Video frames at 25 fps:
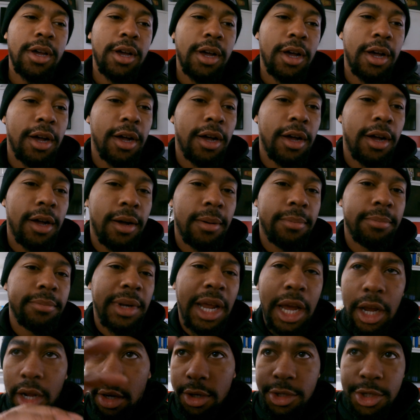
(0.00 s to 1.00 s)

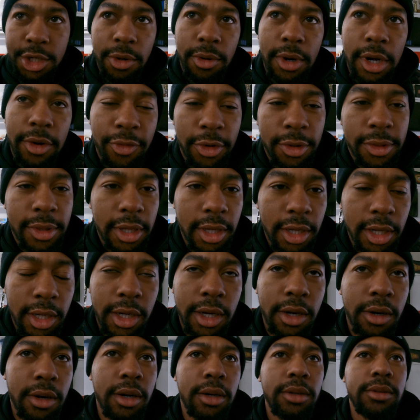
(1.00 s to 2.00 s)
Not gonna show everything in
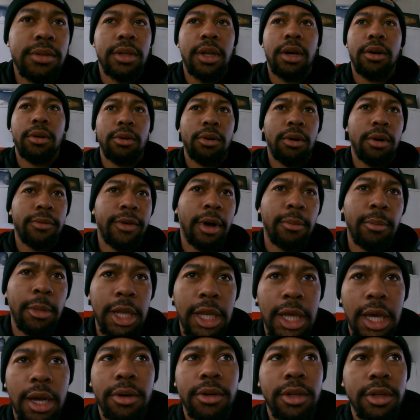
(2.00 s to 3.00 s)
here. I don't know if I'm
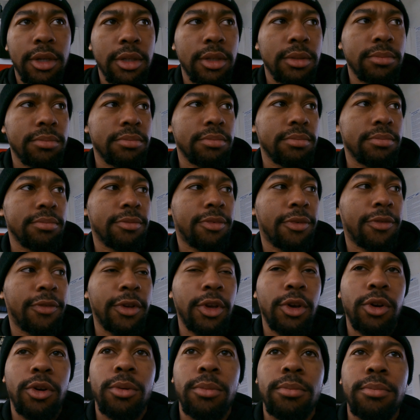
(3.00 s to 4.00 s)
allowed to
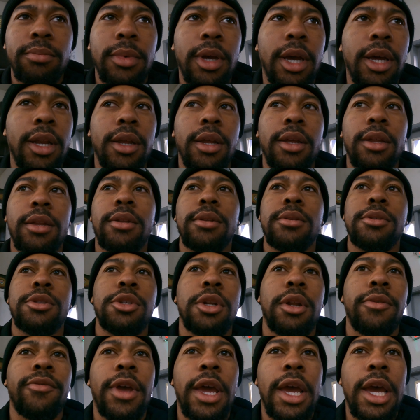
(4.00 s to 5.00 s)
film. I
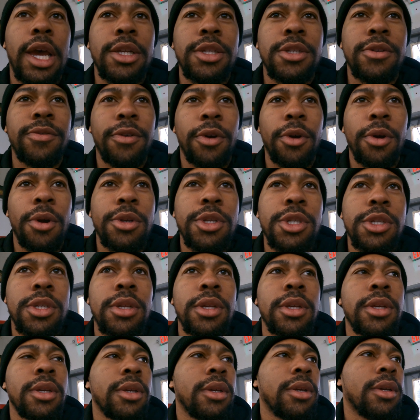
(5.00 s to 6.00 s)
should have asked
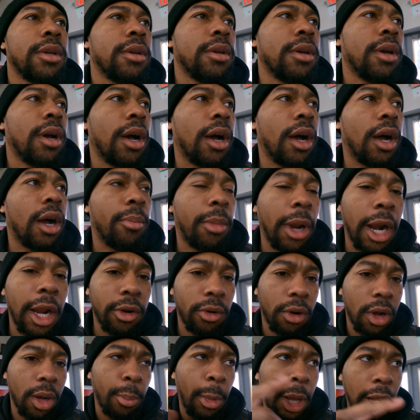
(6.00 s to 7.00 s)
first, but I
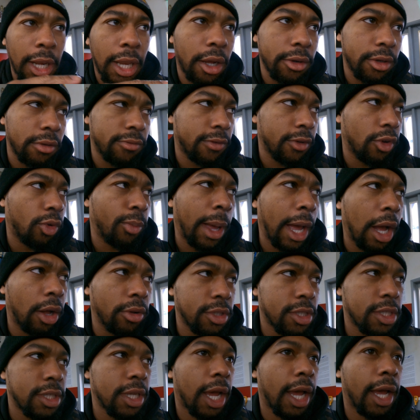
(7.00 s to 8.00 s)
know I'm allowed to film
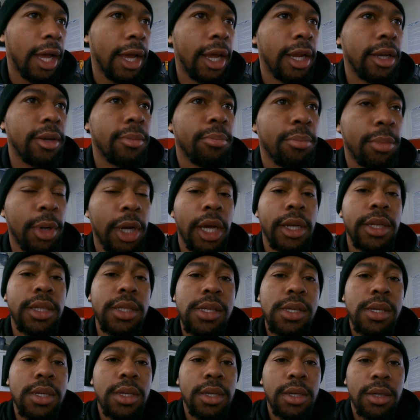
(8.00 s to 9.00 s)
outside.
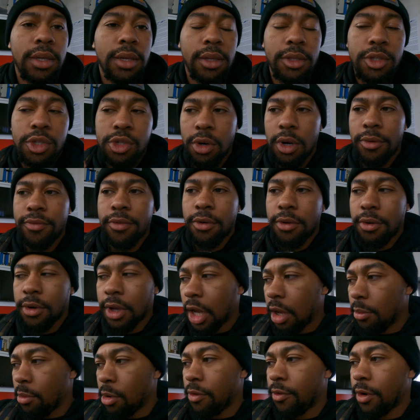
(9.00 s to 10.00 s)
But Trevor
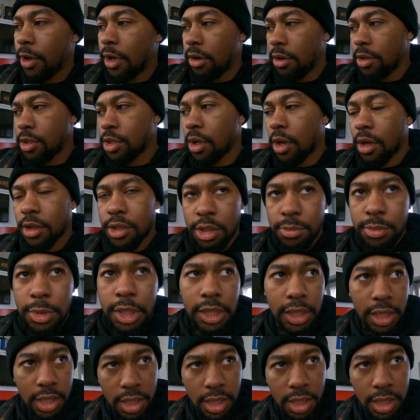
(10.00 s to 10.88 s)
came over here and talked to me.